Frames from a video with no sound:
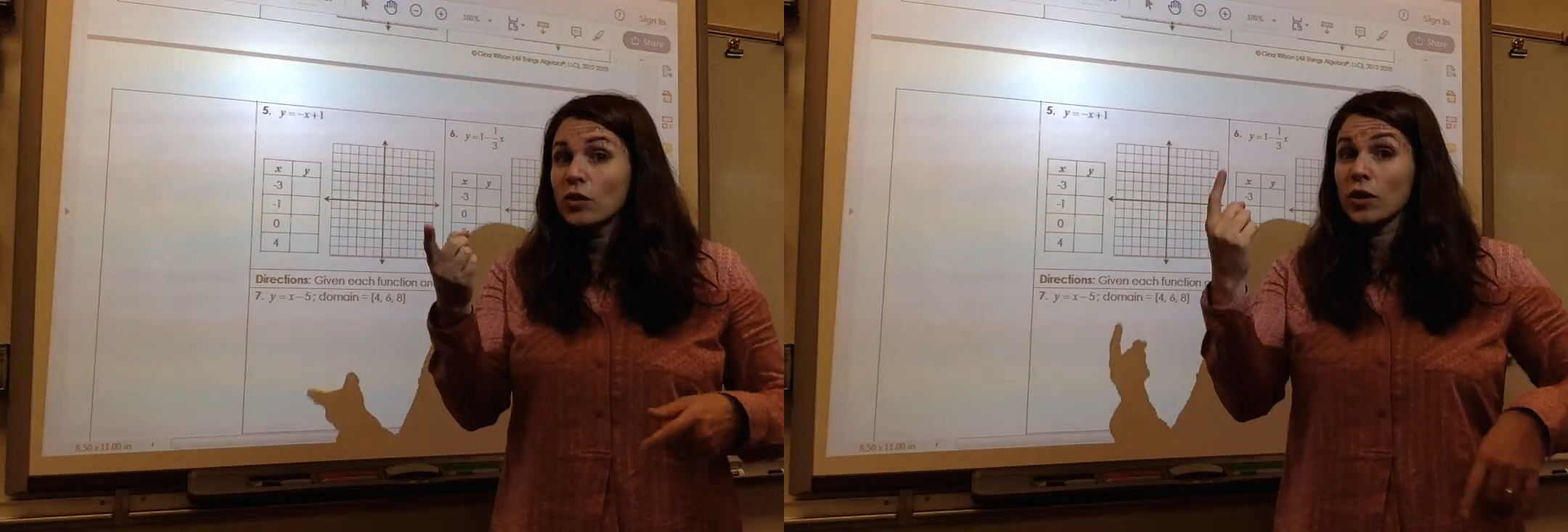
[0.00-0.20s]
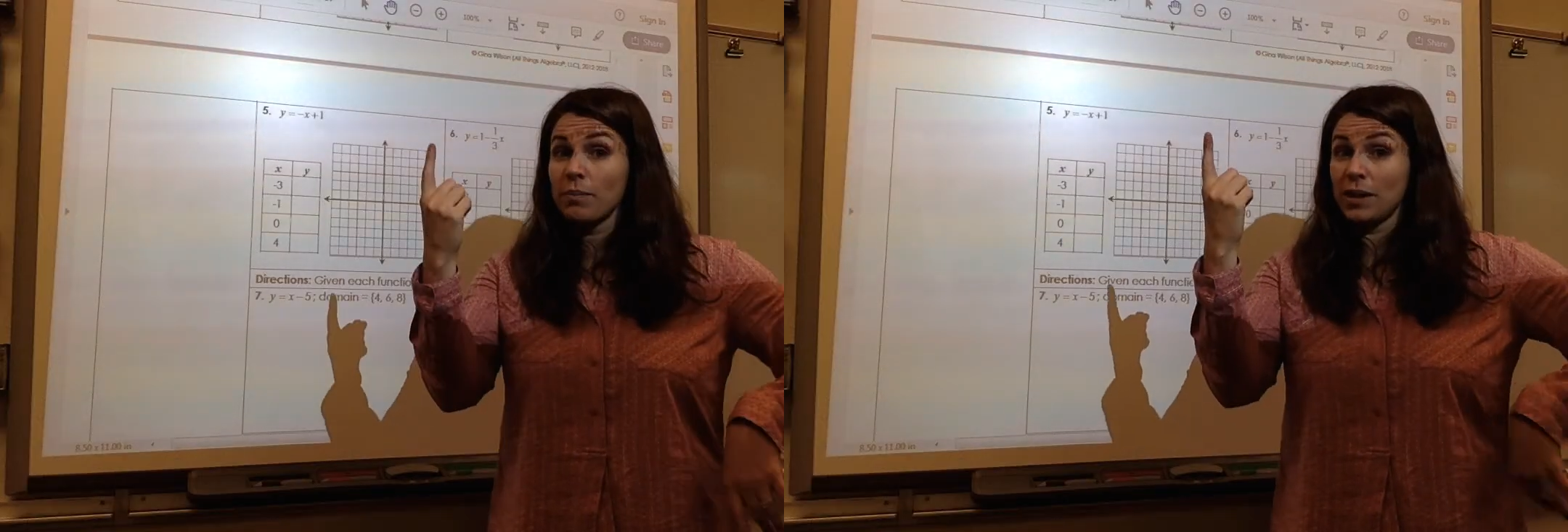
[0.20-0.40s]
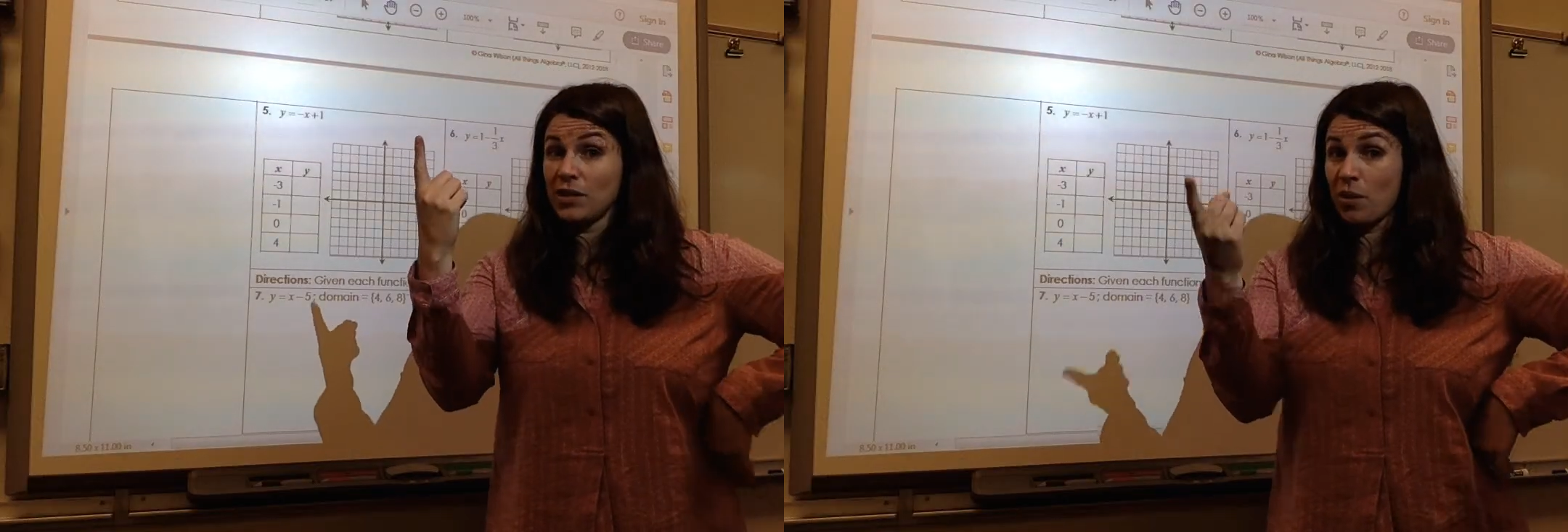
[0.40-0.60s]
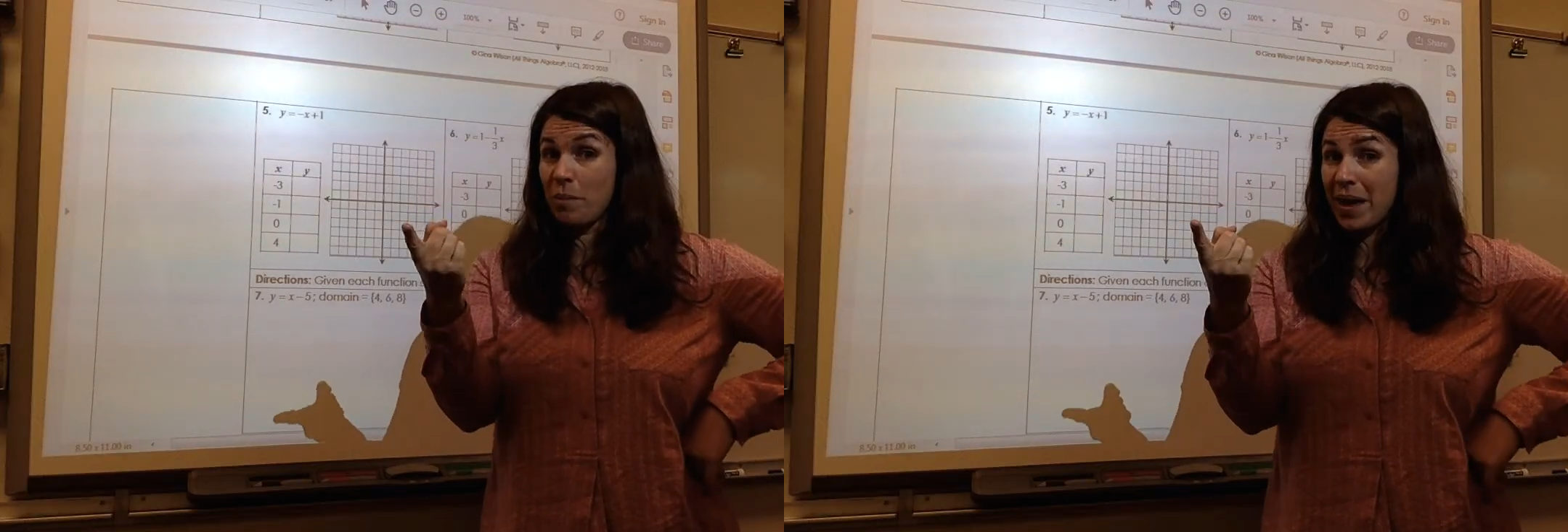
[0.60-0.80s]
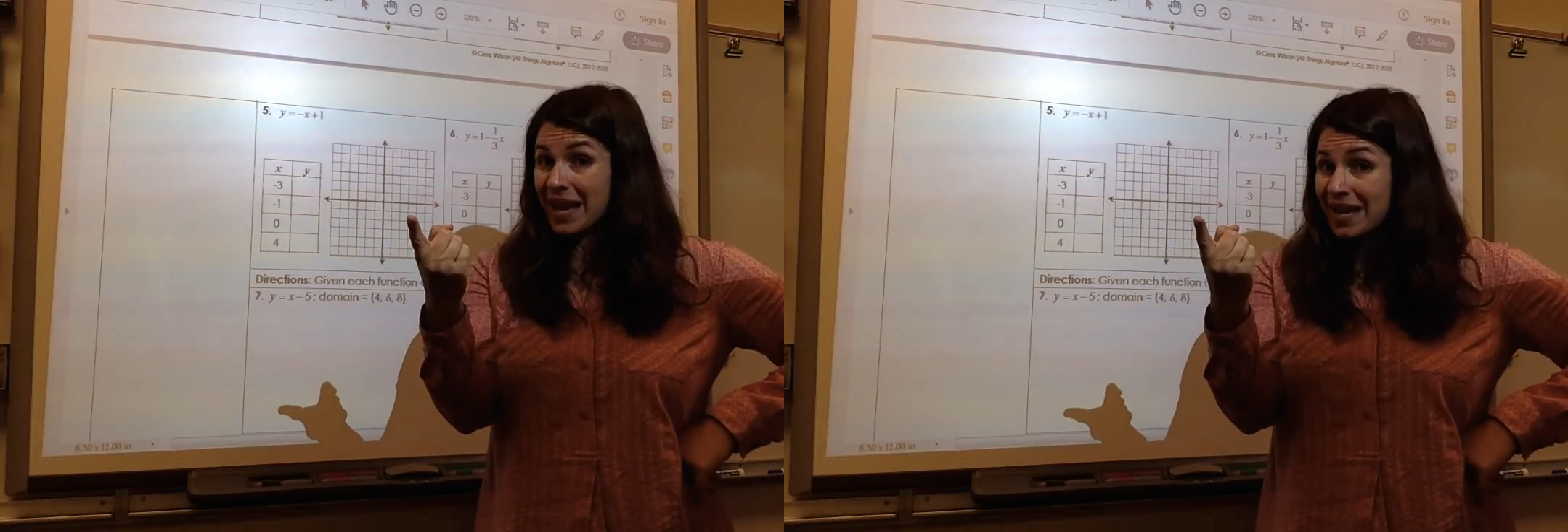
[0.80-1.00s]
can be
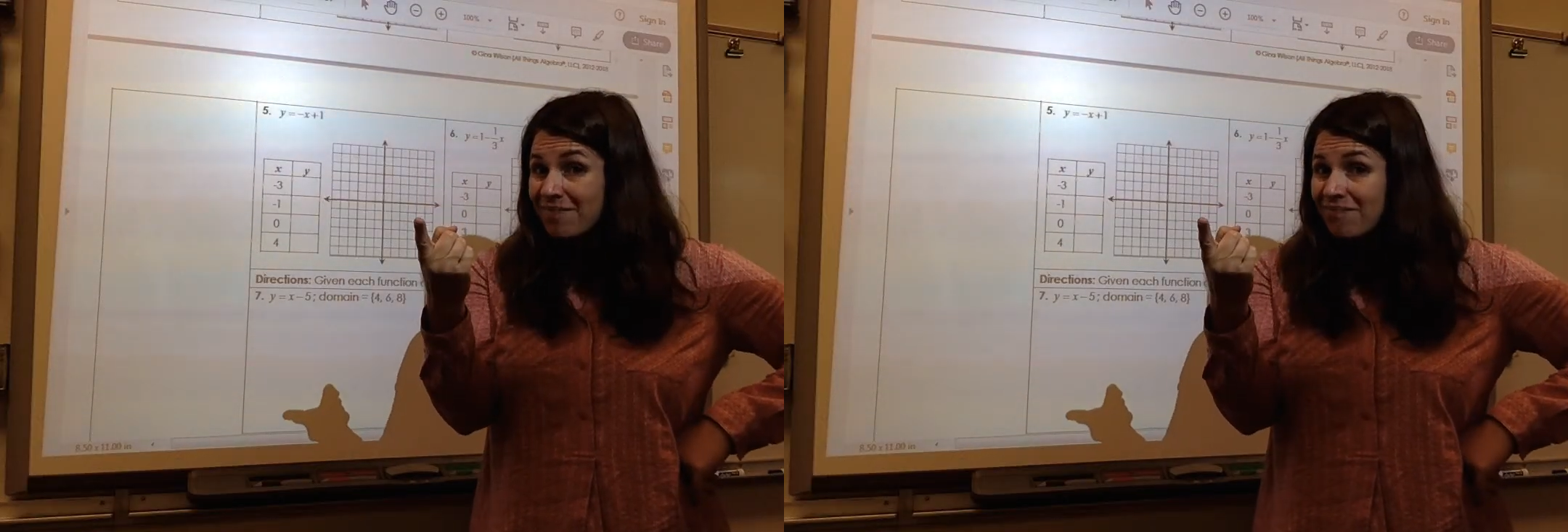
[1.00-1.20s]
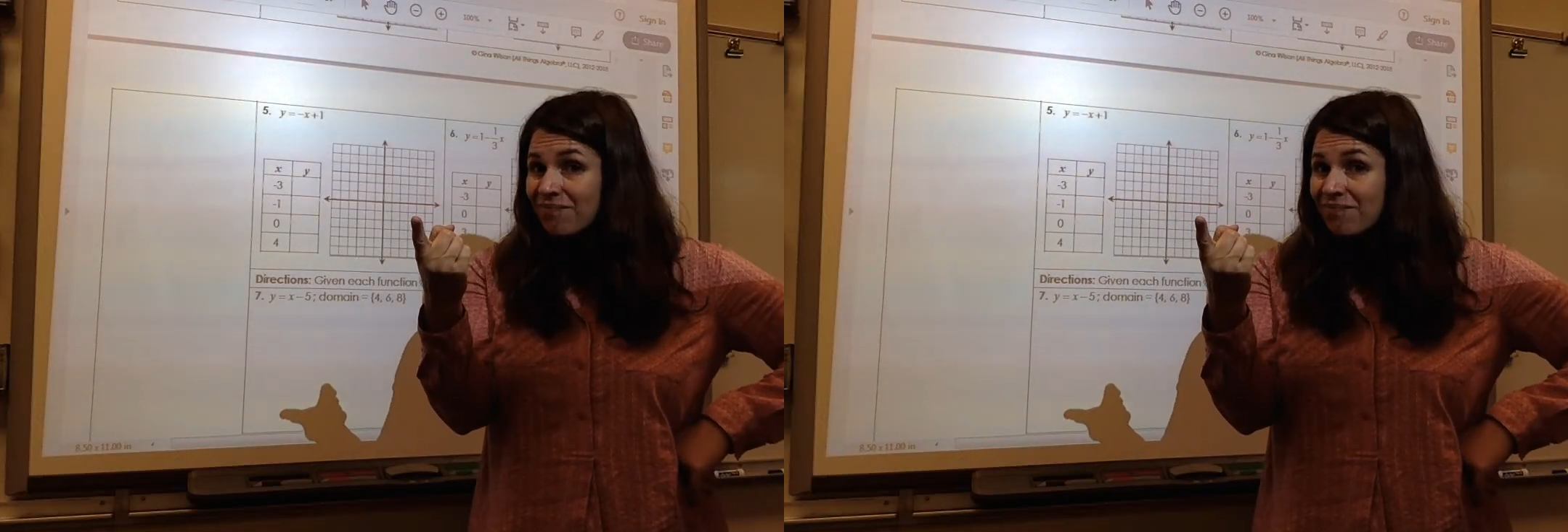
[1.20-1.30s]
domain,